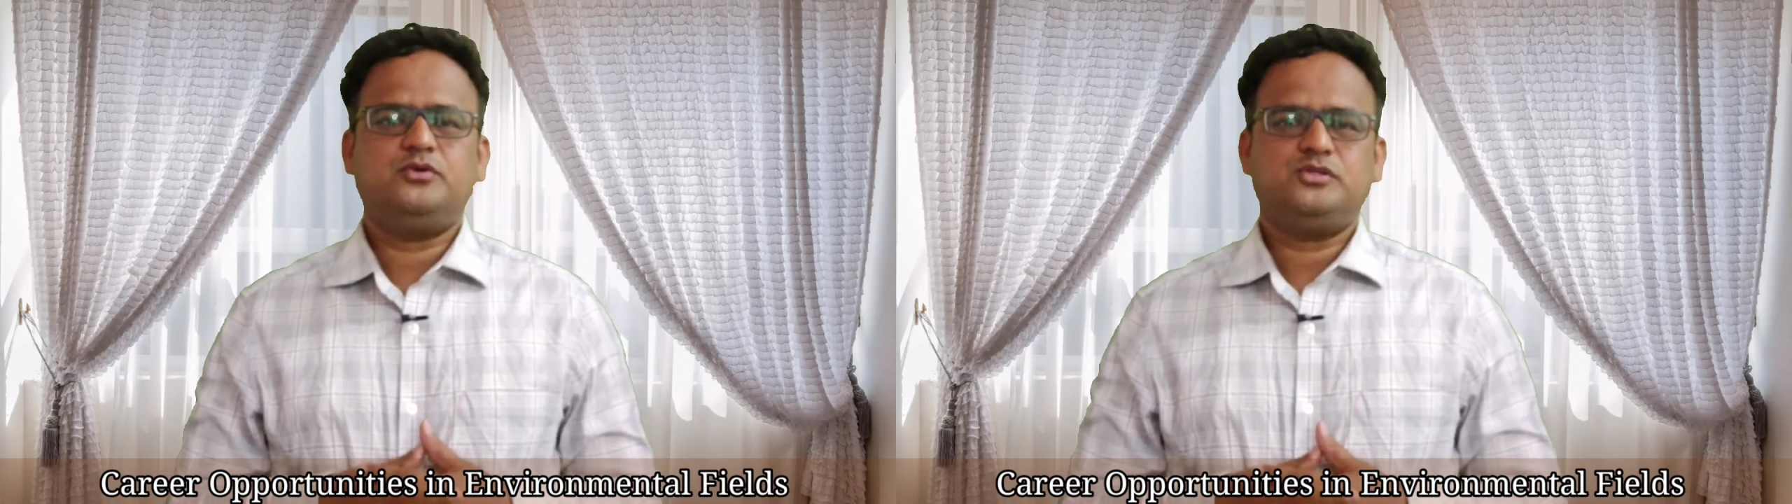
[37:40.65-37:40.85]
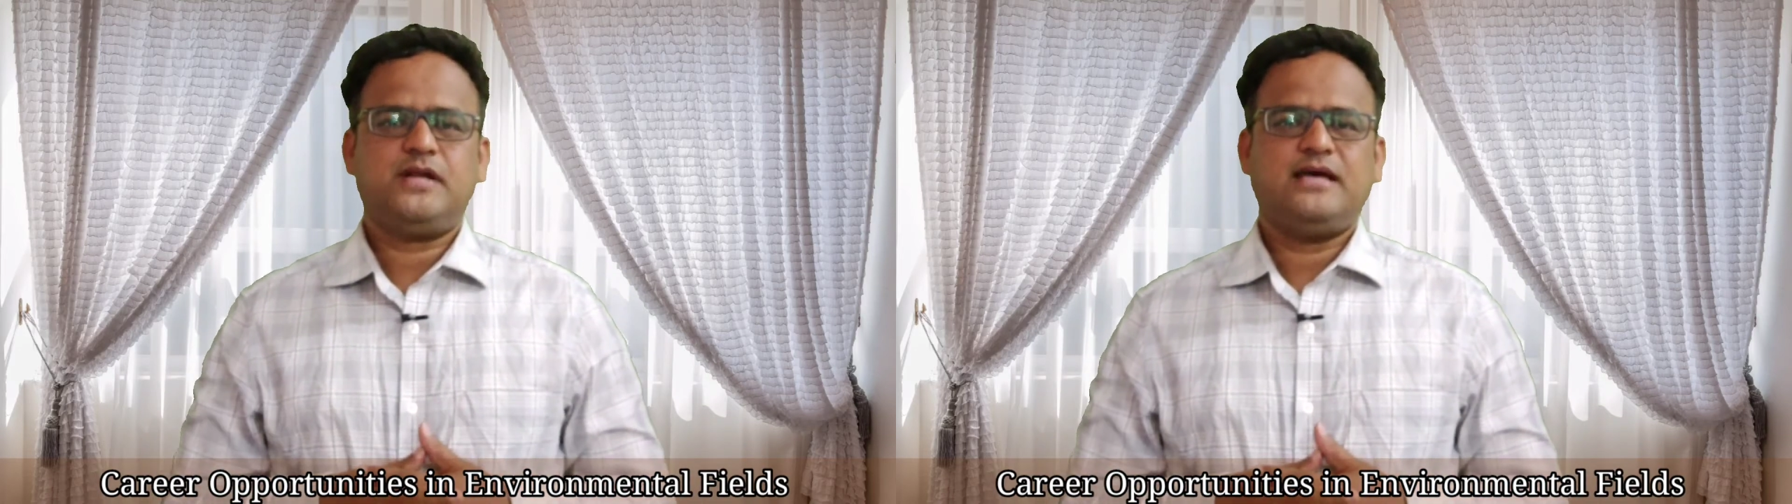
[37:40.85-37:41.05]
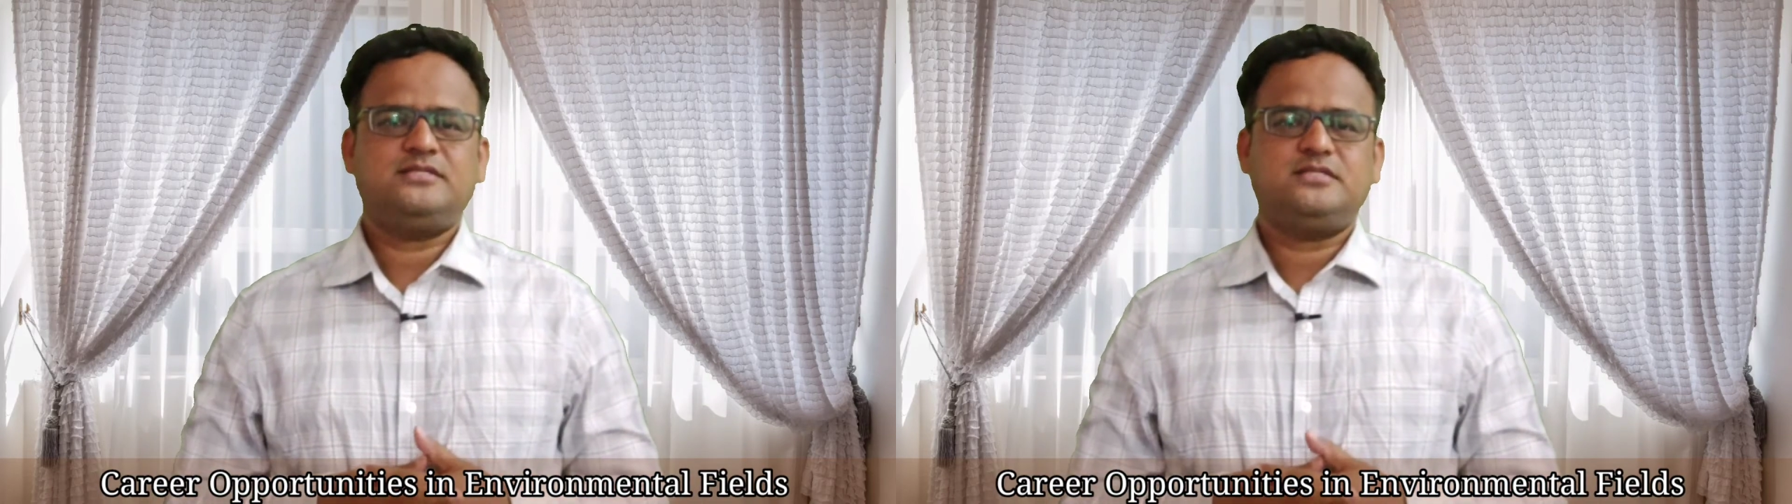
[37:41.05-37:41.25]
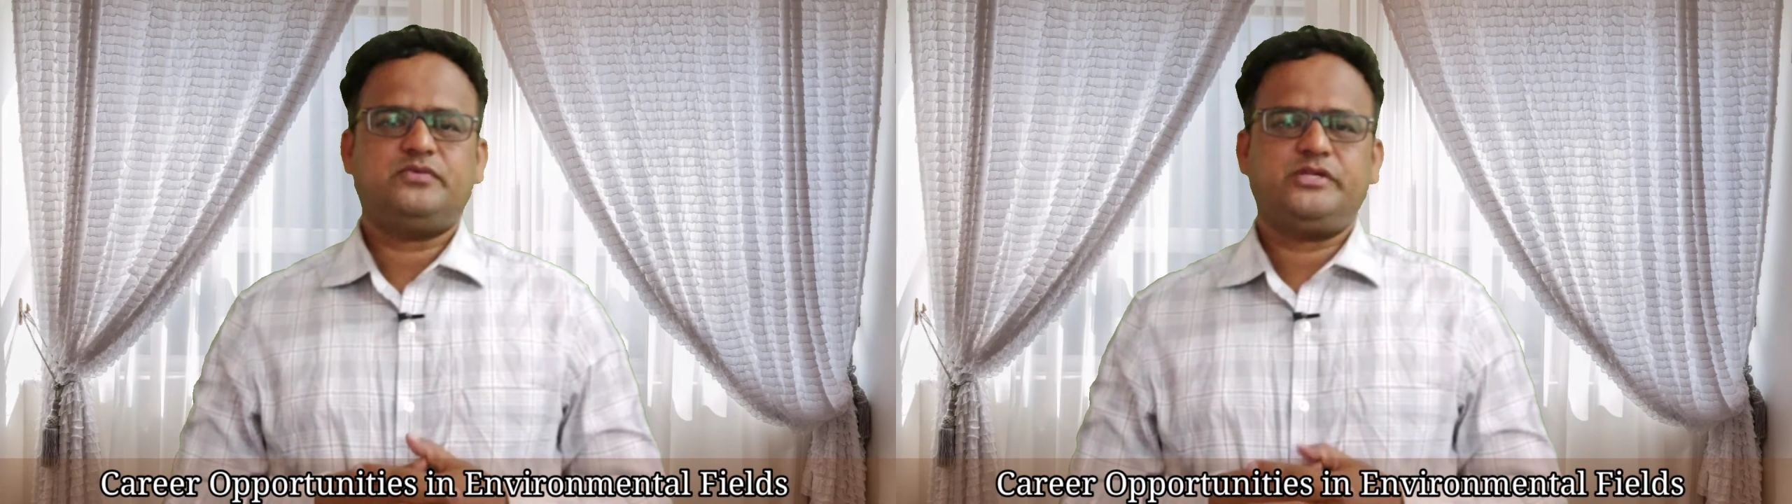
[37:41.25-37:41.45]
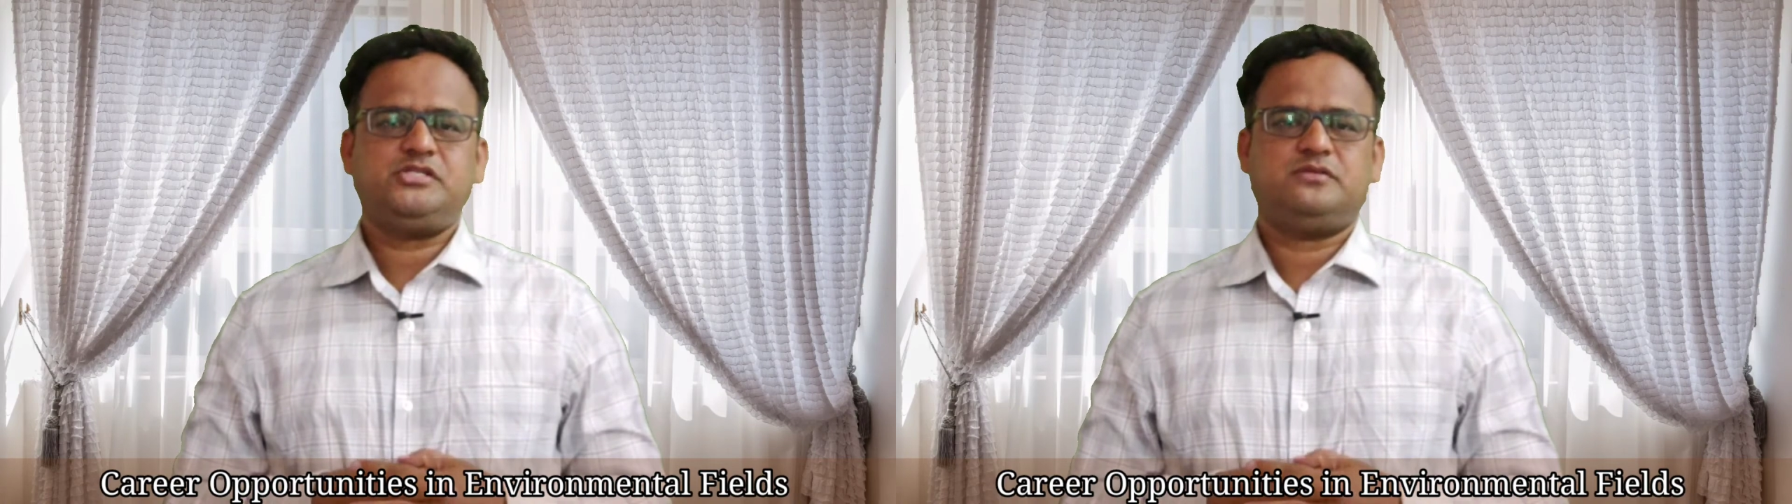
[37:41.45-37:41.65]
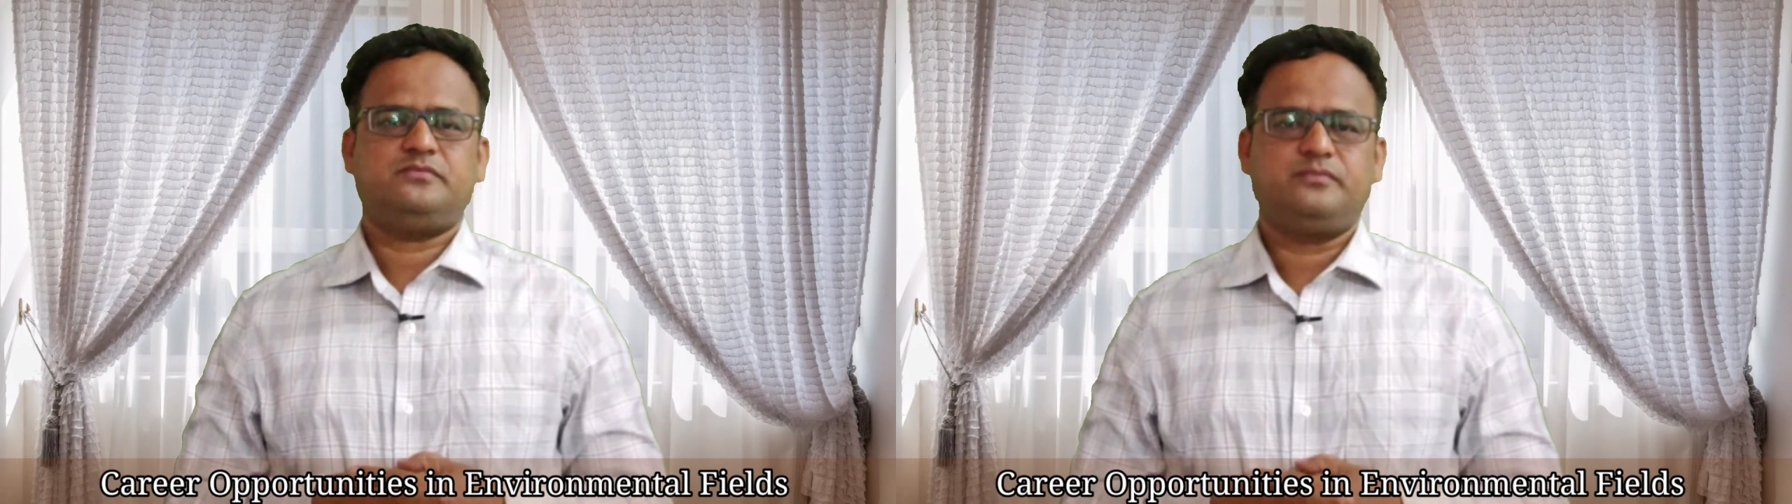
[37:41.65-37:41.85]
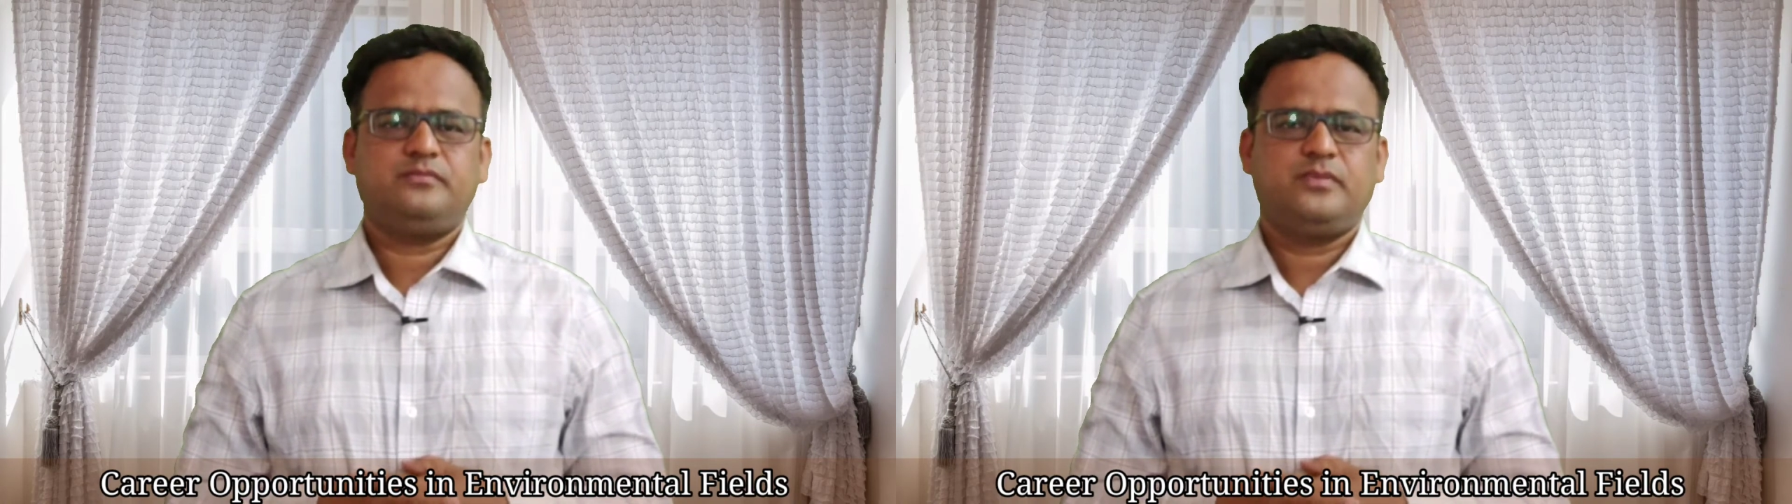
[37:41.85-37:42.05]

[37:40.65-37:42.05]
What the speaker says: You should ask this question.